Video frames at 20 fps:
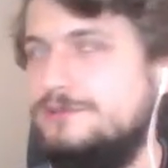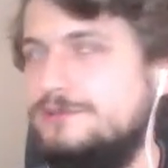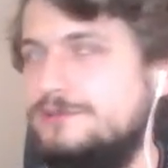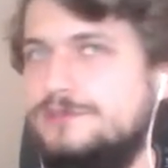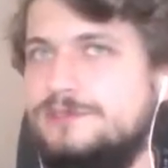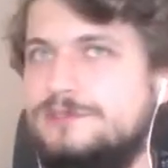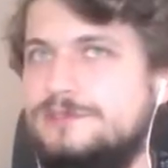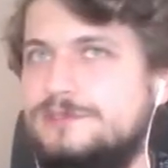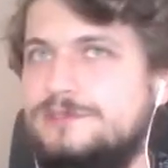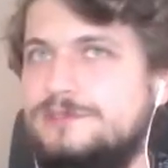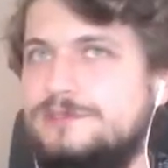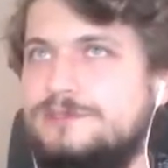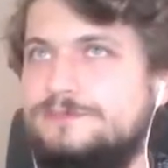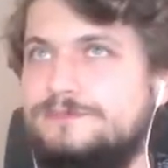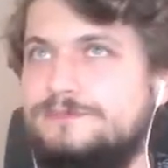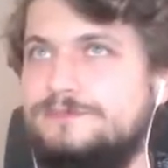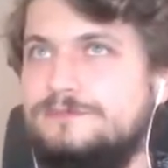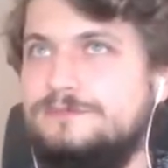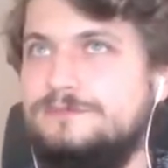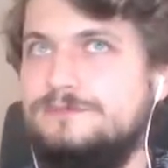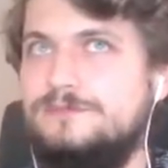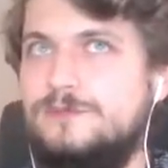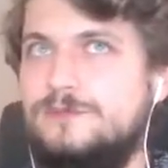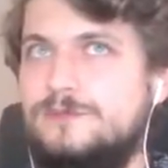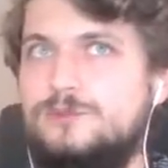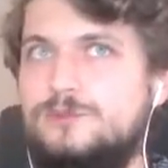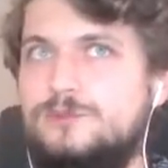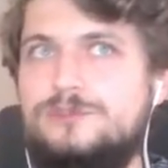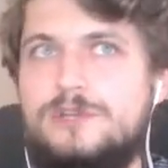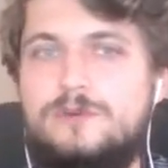
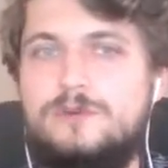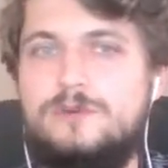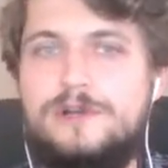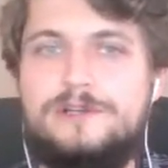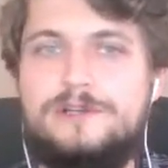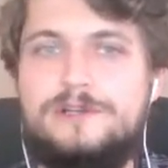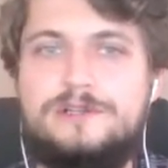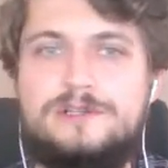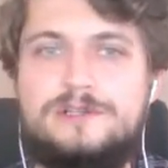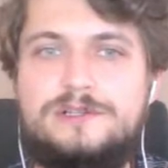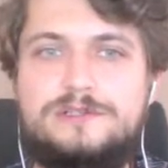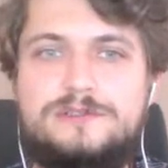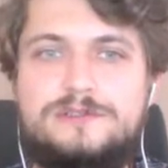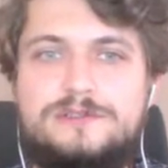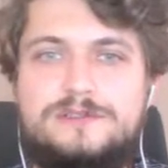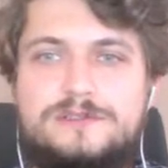would require